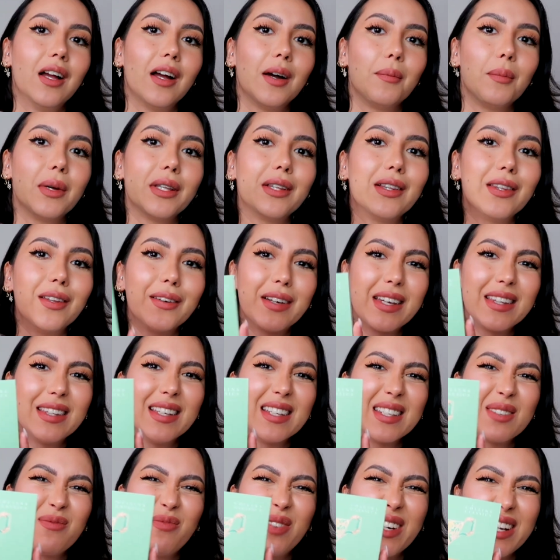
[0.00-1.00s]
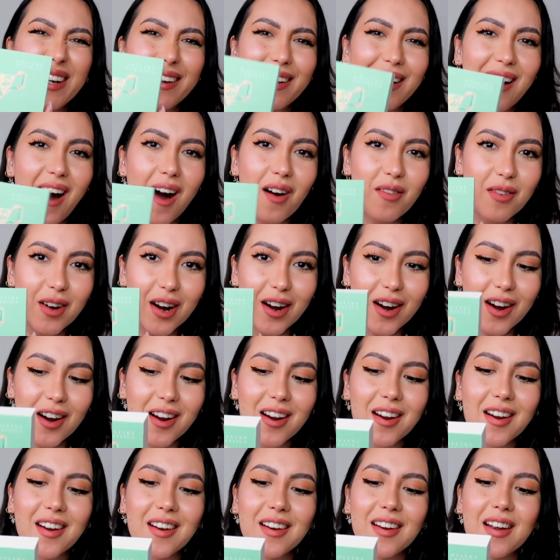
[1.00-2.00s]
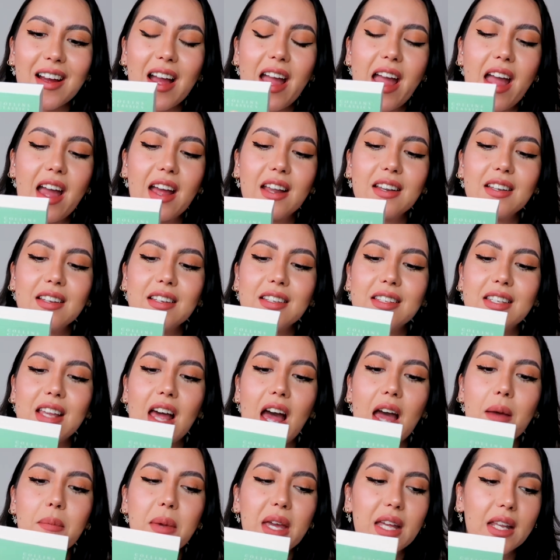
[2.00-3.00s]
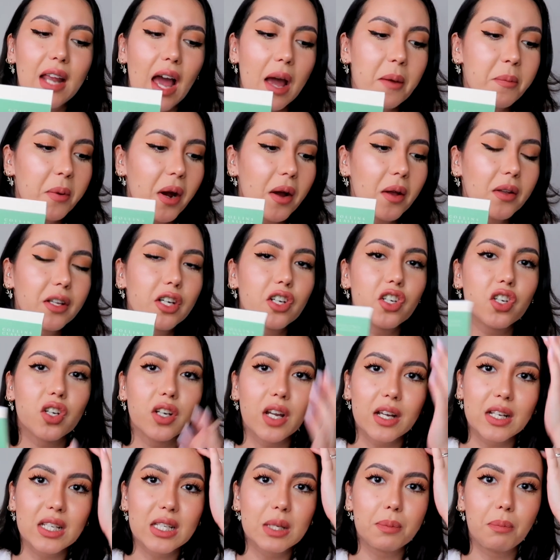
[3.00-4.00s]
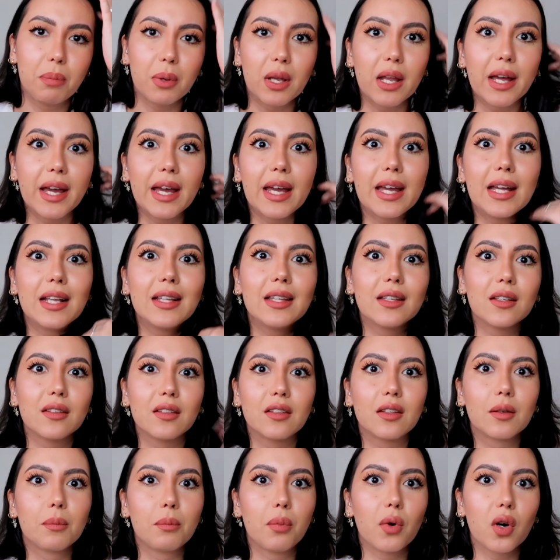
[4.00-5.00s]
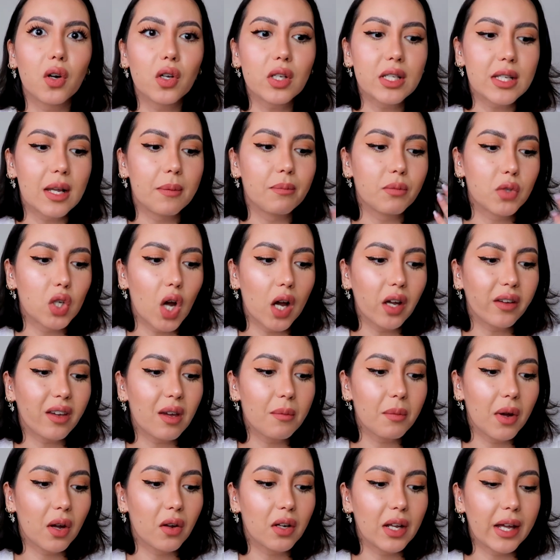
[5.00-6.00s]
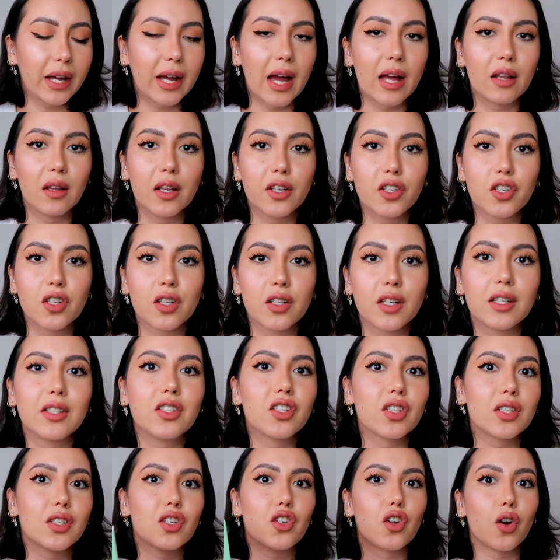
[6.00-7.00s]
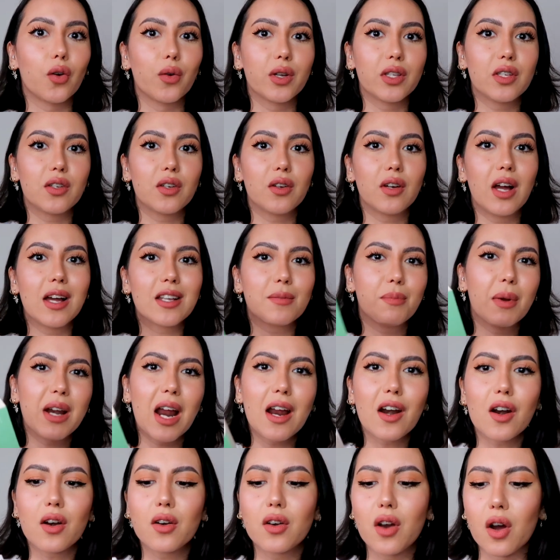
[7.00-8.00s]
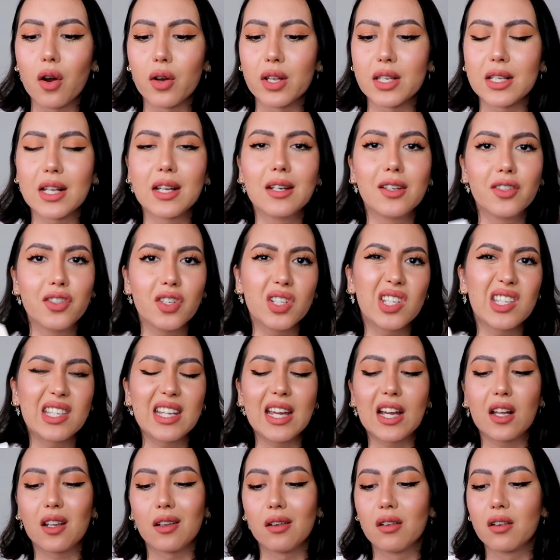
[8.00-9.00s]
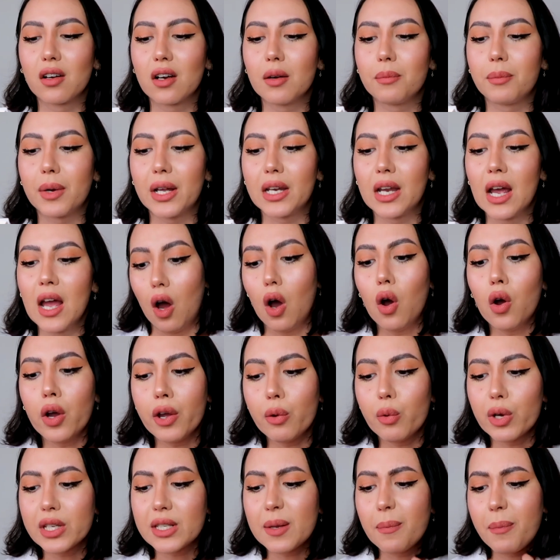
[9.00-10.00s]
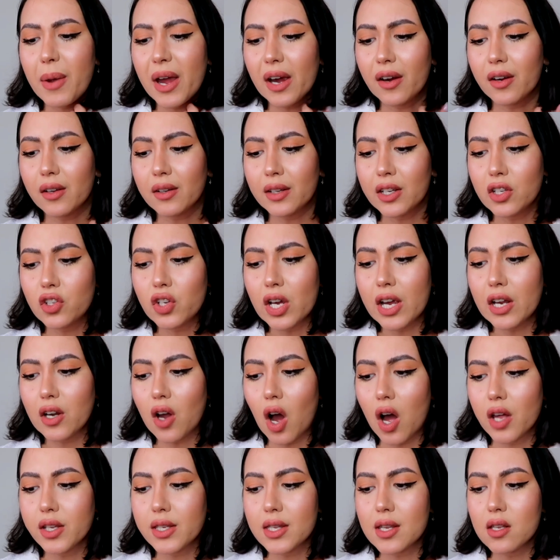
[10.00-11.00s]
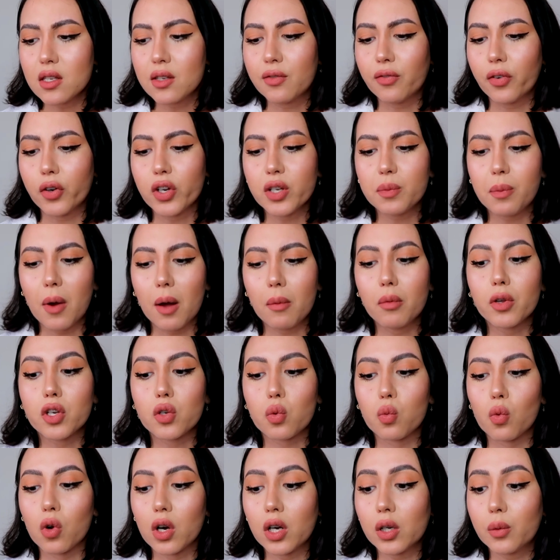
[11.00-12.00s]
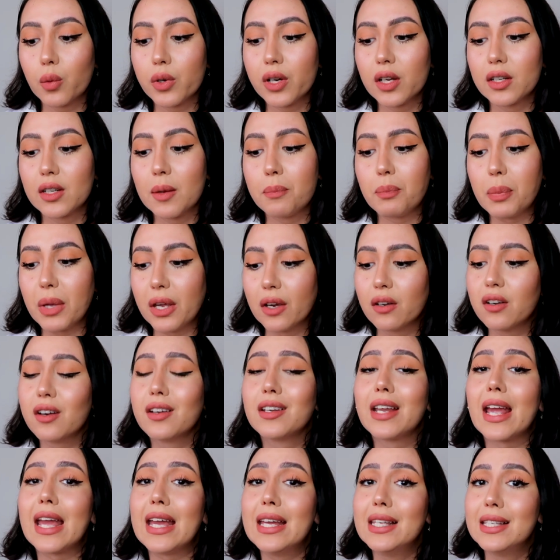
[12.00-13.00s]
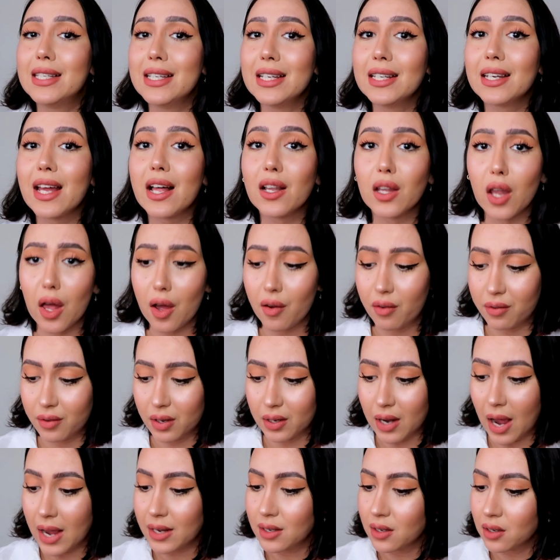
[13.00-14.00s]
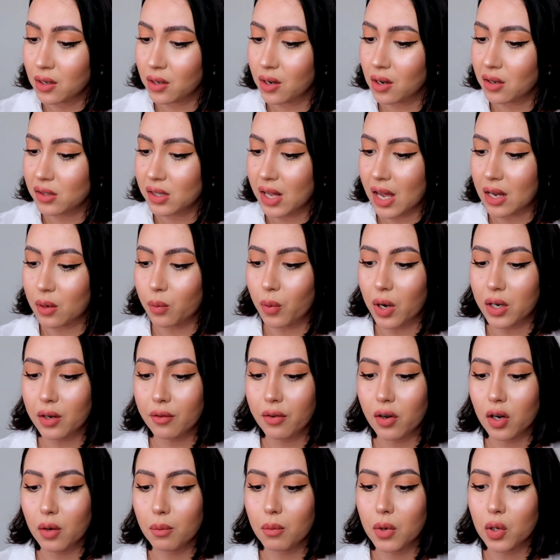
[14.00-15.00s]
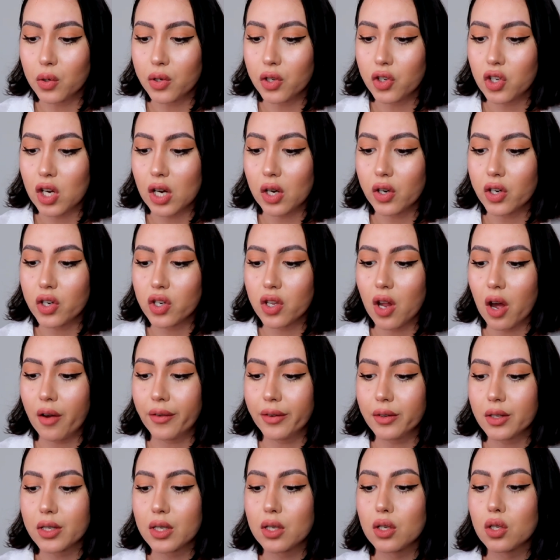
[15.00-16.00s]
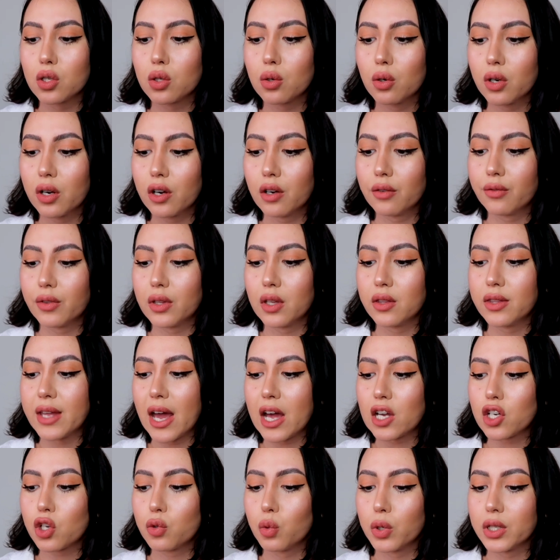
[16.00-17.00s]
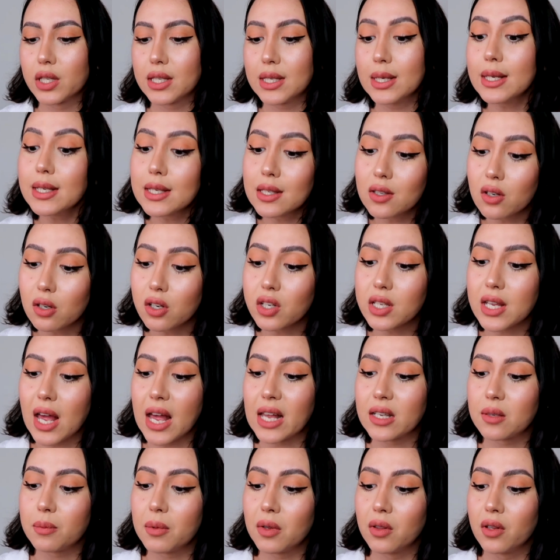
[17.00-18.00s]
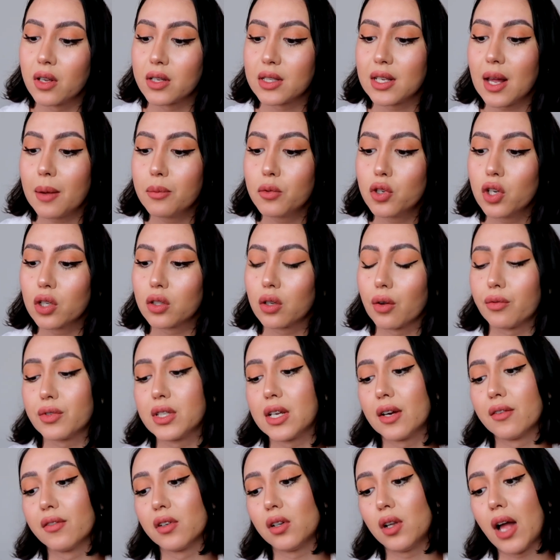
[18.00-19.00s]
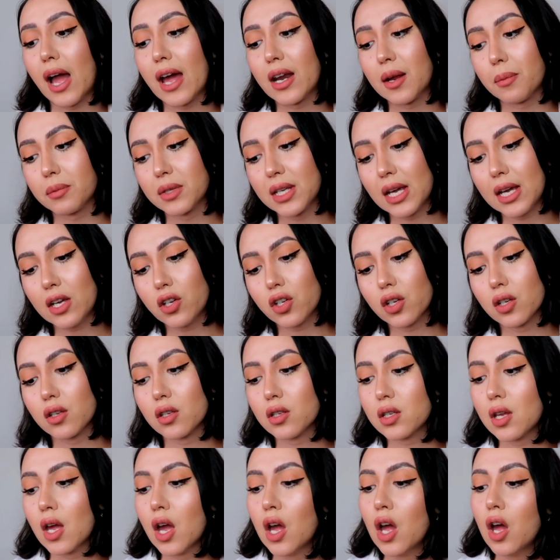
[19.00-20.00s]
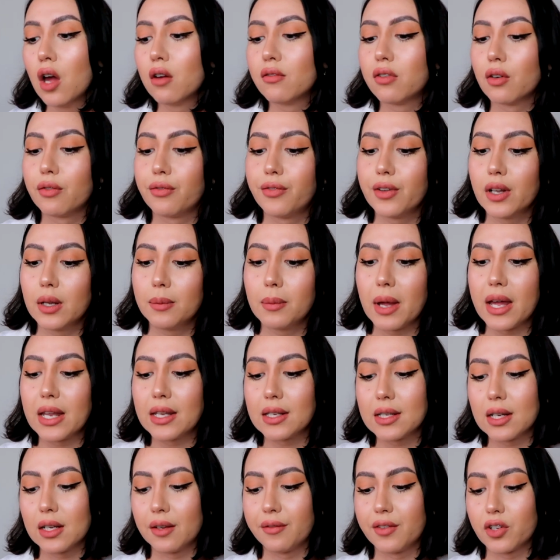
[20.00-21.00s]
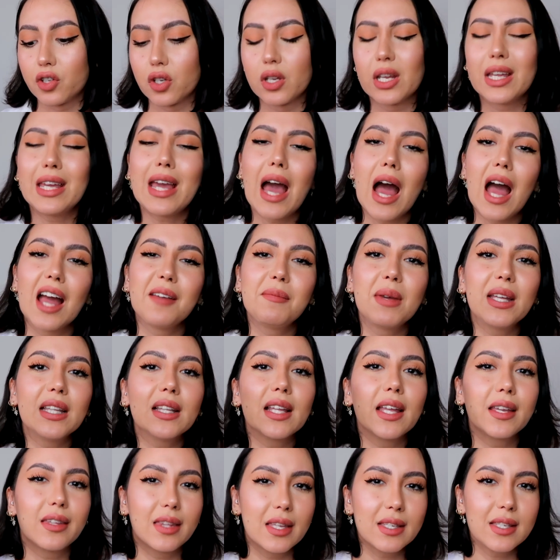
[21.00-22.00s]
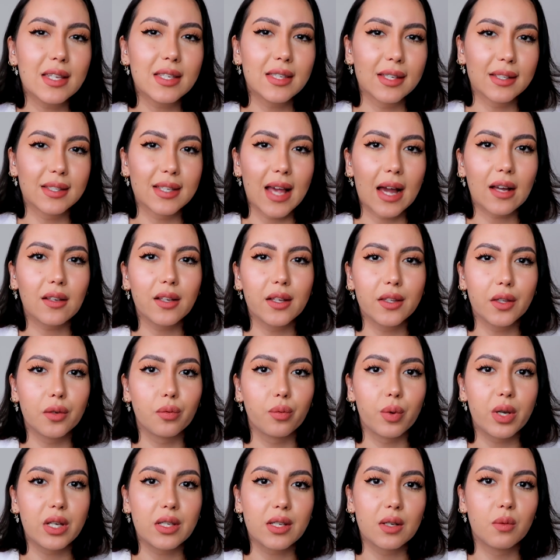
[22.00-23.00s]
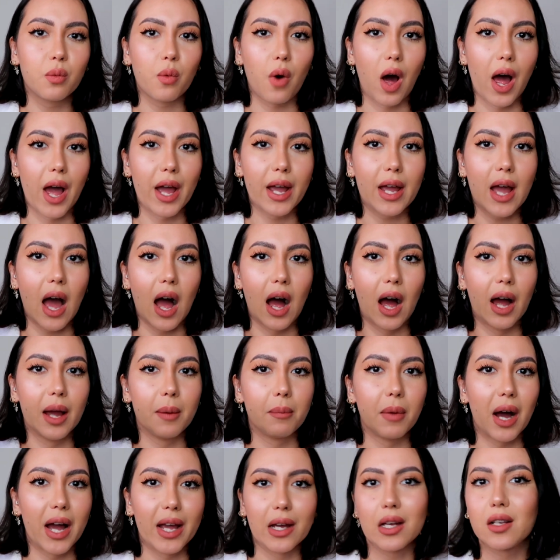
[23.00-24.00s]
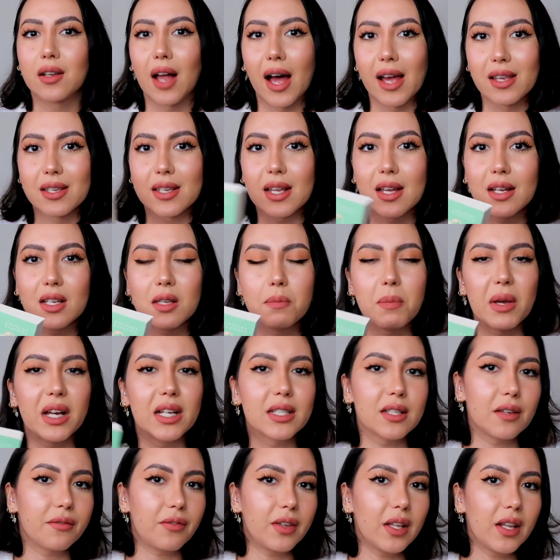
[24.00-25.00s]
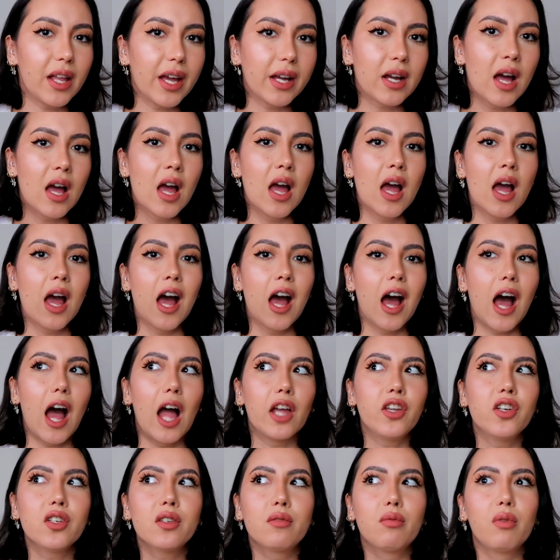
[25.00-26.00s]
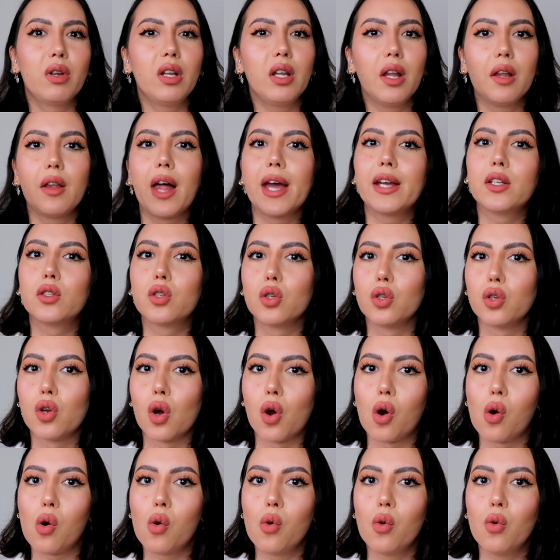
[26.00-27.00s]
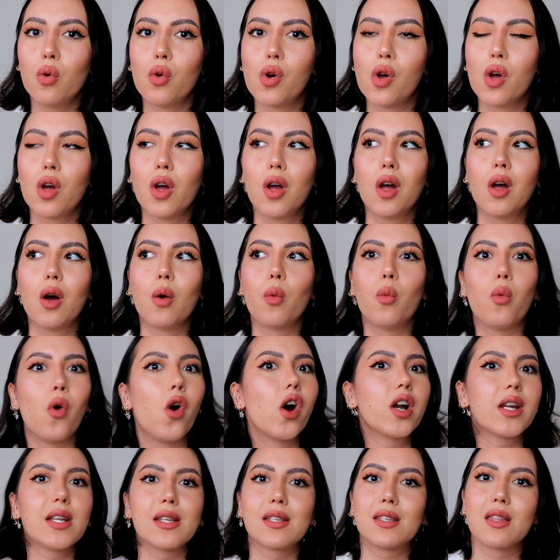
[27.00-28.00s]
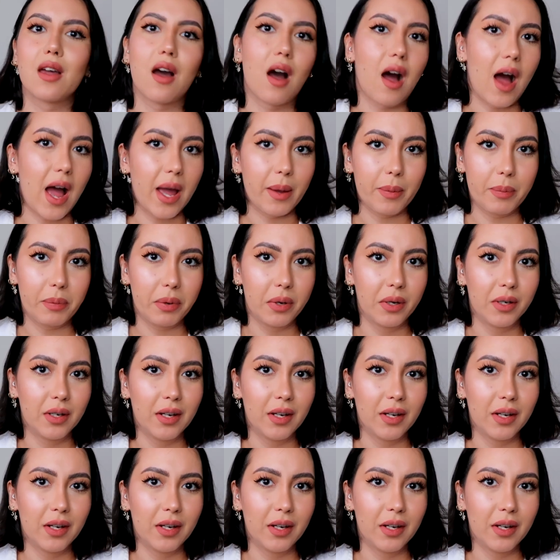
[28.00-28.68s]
but look at this pretty cover. And I mean, I probably should explain the books I'm talking about. Like, I literally just show it to you guys, but I don't know, it's gonna just take longer. But oh, it was apparently Jane Austen's first published work when it appeared in 1811. I didn't know that. One of her most cherished novels, the story of the Dashwood sisters, has been the subject of several adaptations for film and television. Yeah, I mean, like, this is exactly the reason why I buy classics, because I feel like I just really like to know what is the hype.